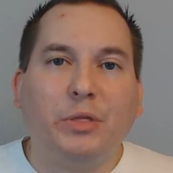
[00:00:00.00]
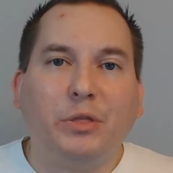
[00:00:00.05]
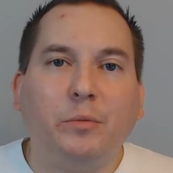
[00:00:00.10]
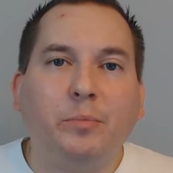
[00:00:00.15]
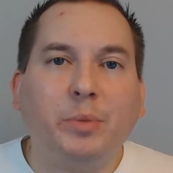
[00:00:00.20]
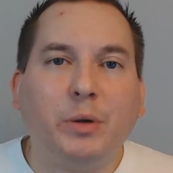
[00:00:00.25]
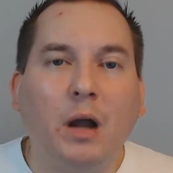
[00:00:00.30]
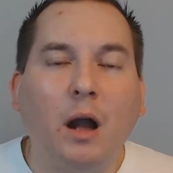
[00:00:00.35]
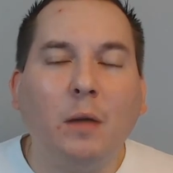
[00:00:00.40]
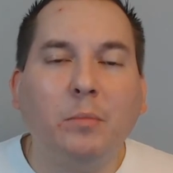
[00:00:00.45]

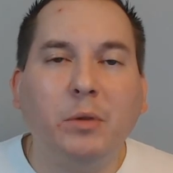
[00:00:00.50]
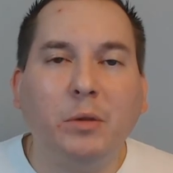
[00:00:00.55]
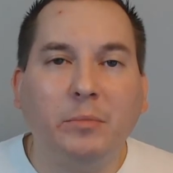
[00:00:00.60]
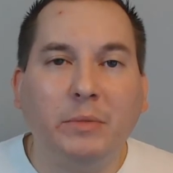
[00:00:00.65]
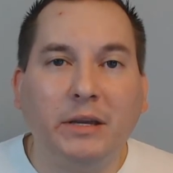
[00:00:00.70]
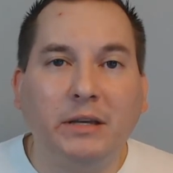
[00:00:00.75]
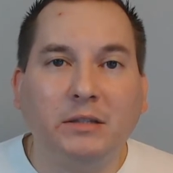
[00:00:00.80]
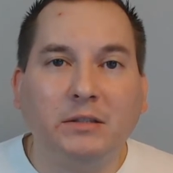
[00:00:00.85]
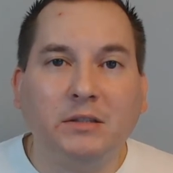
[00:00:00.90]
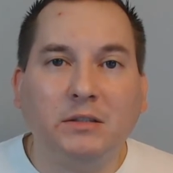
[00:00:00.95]
problem
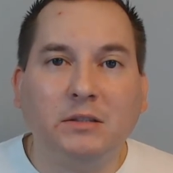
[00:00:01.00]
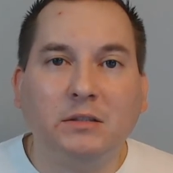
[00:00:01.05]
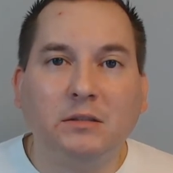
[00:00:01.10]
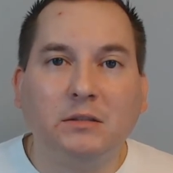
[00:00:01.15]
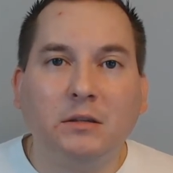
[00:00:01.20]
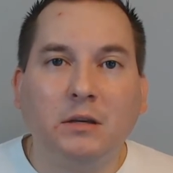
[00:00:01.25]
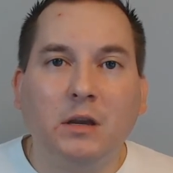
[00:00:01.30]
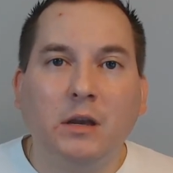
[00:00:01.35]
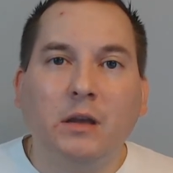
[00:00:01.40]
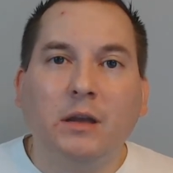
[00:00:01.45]
is,
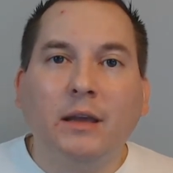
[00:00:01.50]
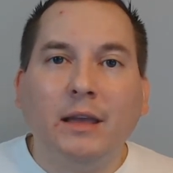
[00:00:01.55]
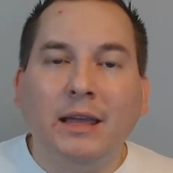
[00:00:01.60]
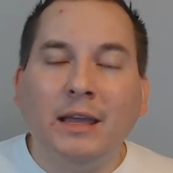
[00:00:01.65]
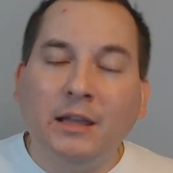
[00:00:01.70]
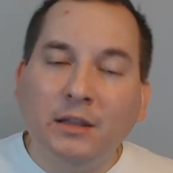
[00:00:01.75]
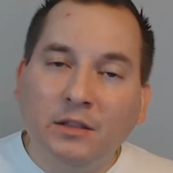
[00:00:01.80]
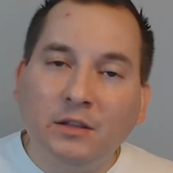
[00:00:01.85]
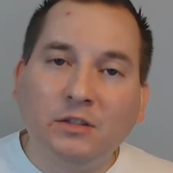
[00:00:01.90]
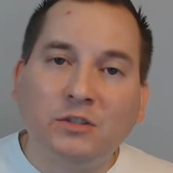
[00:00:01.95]

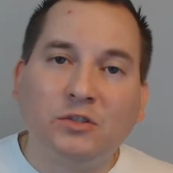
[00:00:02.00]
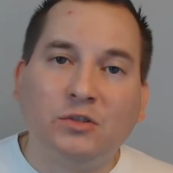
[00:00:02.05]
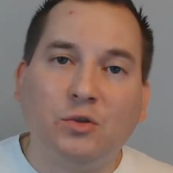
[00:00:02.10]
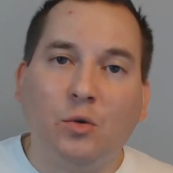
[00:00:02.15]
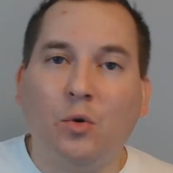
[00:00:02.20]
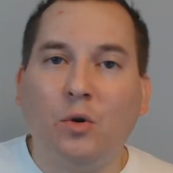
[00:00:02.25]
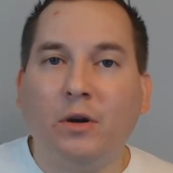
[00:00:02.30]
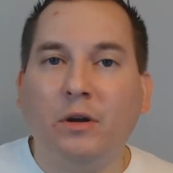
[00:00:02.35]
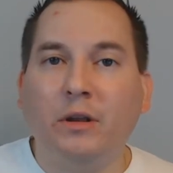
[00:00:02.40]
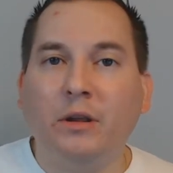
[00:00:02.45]
in the
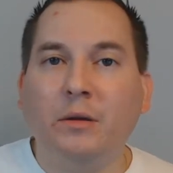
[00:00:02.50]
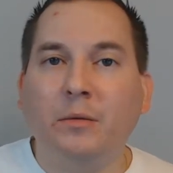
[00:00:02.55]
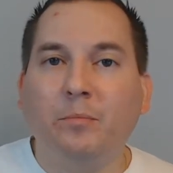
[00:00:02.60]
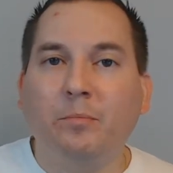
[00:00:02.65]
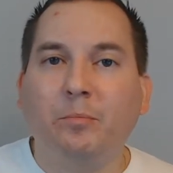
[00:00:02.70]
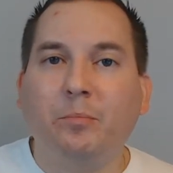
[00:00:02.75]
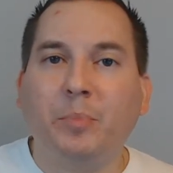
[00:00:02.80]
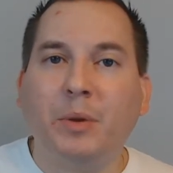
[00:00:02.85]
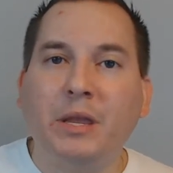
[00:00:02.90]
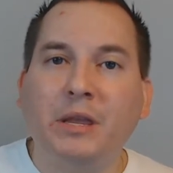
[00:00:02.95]
story,
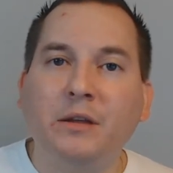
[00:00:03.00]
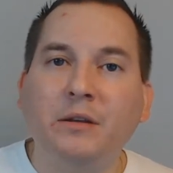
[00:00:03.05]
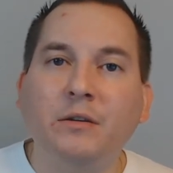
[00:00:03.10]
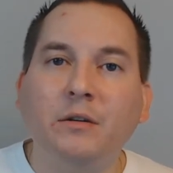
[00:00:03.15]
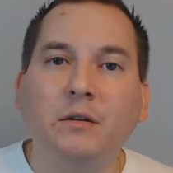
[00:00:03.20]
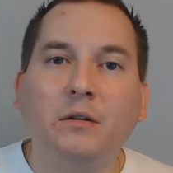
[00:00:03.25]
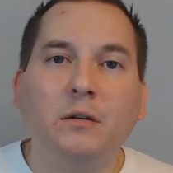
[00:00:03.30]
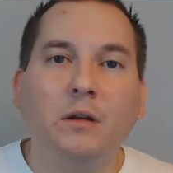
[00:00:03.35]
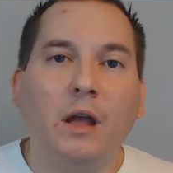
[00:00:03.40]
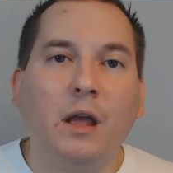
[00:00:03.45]

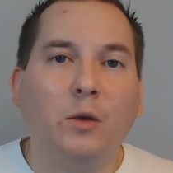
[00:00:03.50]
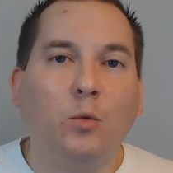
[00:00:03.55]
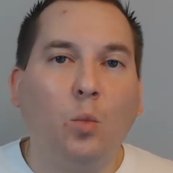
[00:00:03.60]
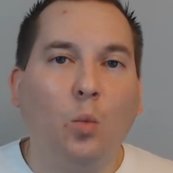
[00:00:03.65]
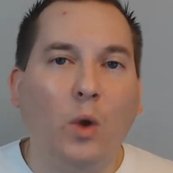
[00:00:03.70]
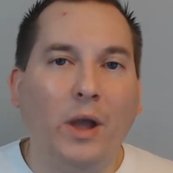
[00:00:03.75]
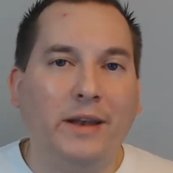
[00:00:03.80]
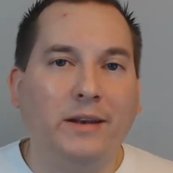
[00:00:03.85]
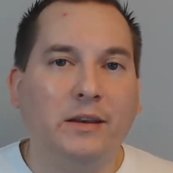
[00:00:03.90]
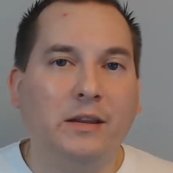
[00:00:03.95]
Peter and
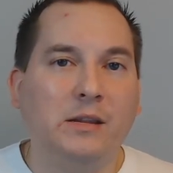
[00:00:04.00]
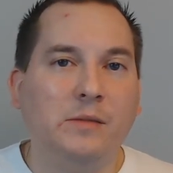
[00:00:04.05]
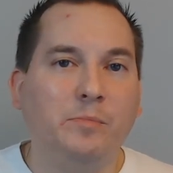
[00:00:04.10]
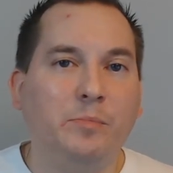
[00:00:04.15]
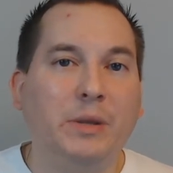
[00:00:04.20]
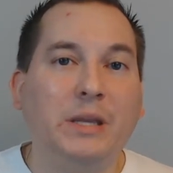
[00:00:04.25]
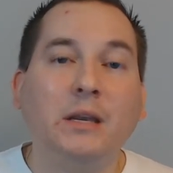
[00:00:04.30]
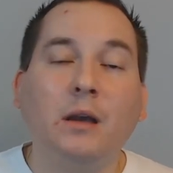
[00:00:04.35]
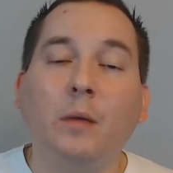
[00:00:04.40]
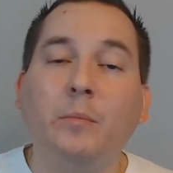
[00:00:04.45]
Wendy
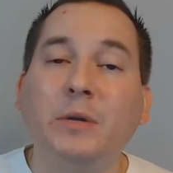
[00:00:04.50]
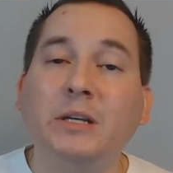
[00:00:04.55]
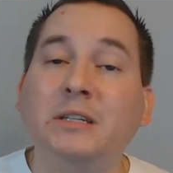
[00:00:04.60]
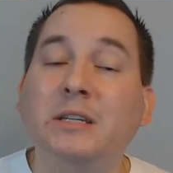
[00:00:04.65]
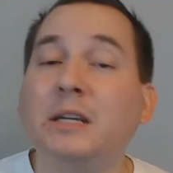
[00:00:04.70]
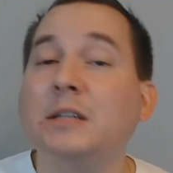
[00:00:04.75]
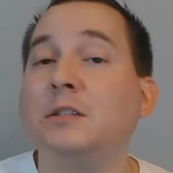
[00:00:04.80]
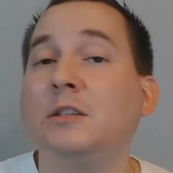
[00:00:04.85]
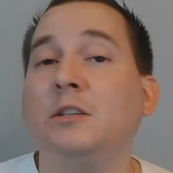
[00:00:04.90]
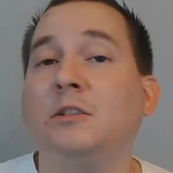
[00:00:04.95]
become
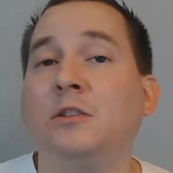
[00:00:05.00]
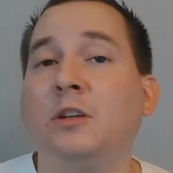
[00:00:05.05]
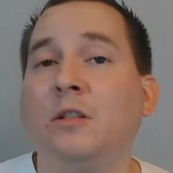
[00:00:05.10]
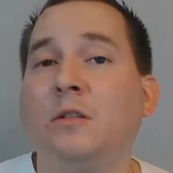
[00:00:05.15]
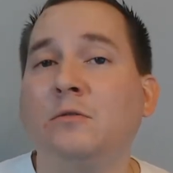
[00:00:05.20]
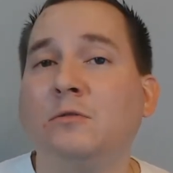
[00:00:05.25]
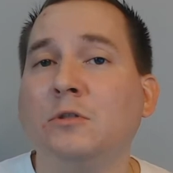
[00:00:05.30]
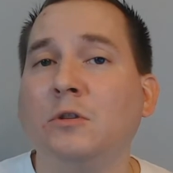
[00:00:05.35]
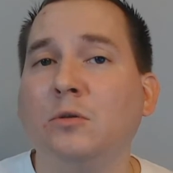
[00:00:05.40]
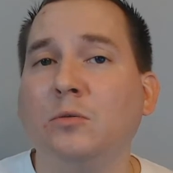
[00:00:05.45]
addicted to
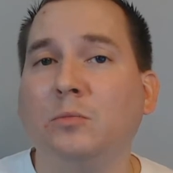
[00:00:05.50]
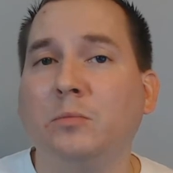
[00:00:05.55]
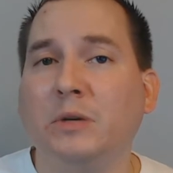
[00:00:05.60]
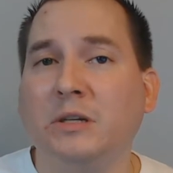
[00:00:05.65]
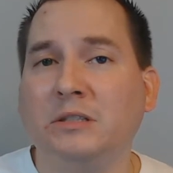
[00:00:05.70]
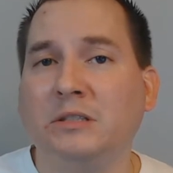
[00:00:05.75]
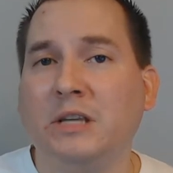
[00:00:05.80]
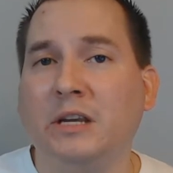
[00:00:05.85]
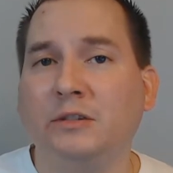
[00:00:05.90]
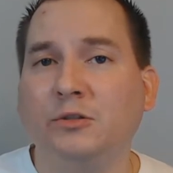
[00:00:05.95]
the room,
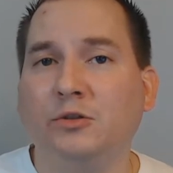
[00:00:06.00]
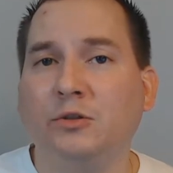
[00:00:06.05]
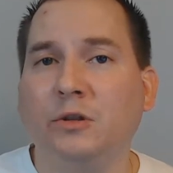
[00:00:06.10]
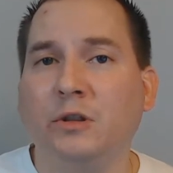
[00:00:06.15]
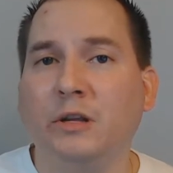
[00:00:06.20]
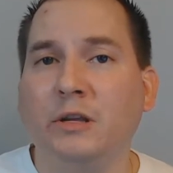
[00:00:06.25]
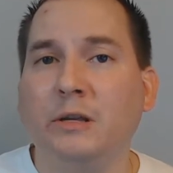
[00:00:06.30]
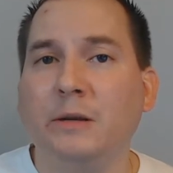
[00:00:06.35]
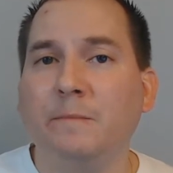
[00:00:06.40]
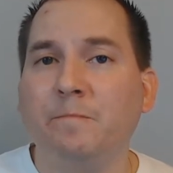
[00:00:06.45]

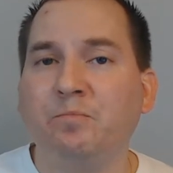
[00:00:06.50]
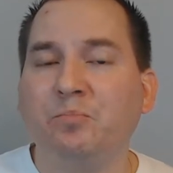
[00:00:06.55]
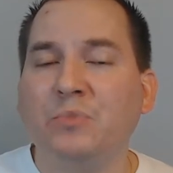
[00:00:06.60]
essentially.